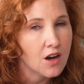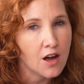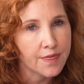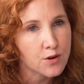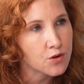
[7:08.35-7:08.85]

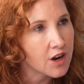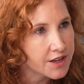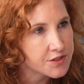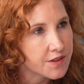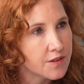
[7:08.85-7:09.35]
on the
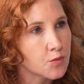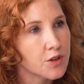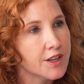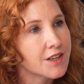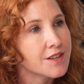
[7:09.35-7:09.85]
horizon that
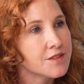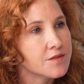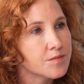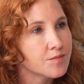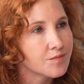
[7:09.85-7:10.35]
really can